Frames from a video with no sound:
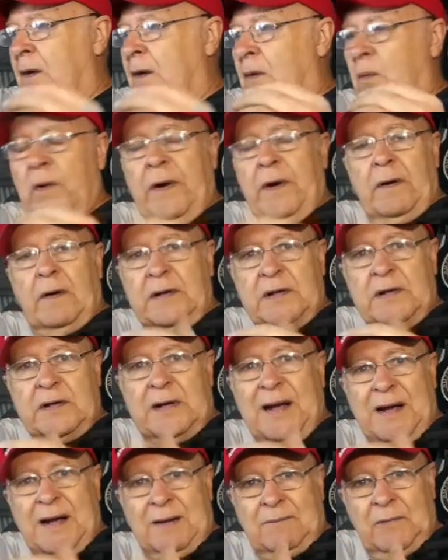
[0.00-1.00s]
Where I
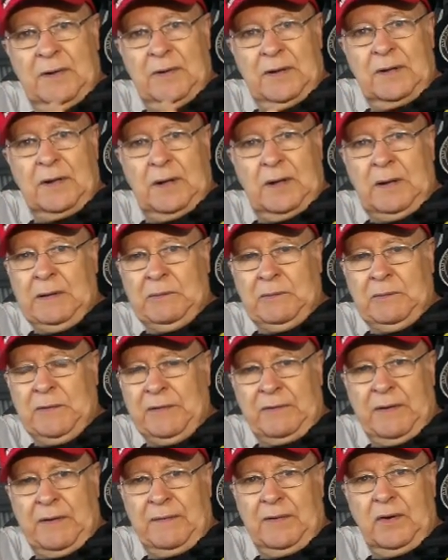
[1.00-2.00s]
start with
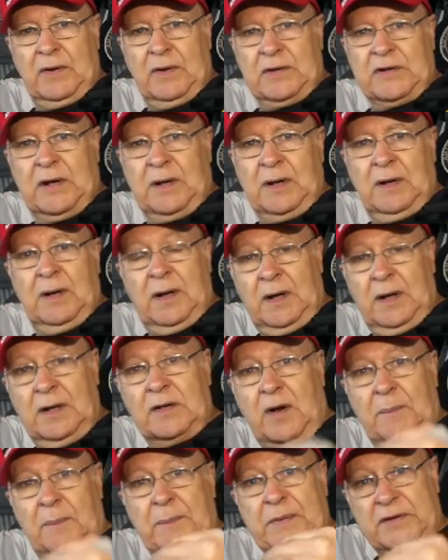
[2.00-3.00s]
reversing is
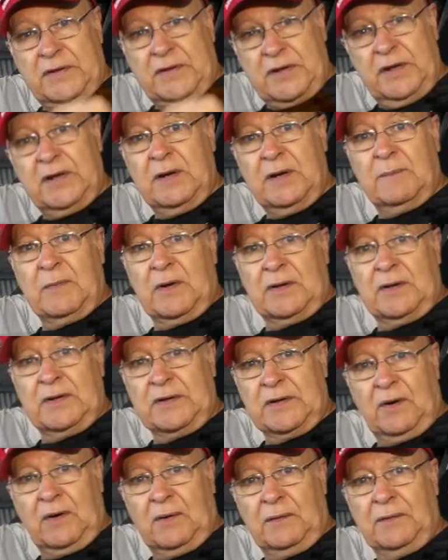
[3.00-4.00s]
I position
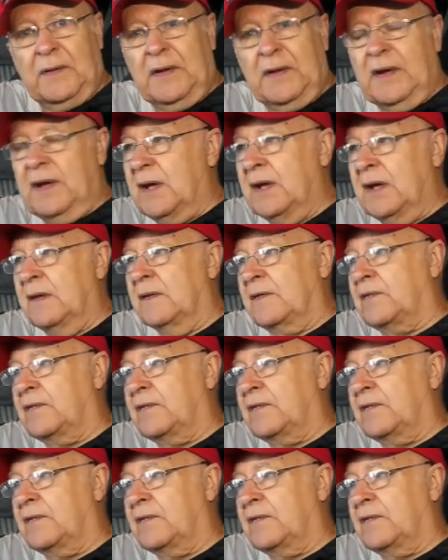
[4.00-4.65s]
myself in the